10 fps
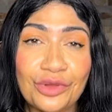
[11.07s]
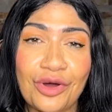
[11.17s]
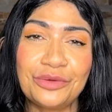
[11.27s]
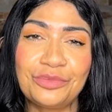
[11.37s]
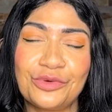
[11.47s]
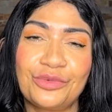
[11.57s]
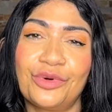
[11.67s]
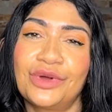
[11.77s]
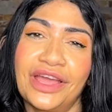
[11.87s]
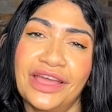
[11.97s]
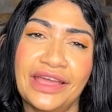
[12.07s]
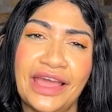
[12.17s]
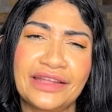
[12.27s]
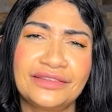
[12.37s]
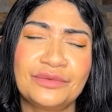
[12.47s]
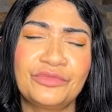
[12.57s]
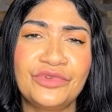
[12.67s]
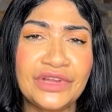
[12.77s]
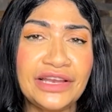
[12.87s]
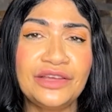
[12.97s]
thought-provoking and some
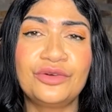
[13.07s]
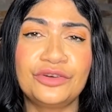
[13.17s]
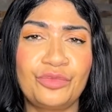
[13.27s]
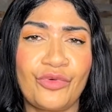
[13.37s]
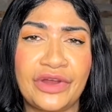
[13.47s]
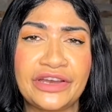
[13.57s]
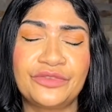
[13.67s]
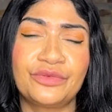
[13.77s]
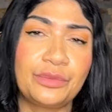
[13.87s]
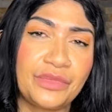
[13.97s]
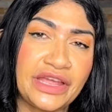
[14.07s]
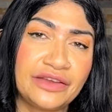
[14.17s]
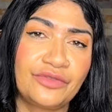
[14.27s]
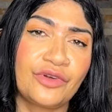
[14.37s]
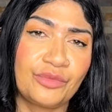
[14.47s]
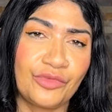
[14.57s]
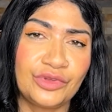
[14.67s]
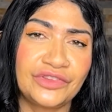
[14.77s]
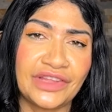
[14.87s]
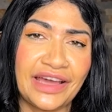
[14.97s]
really good points were made from
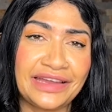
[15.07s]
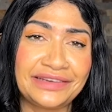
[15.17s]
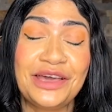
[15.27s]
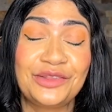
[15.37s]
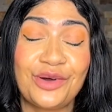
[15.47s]
both sides.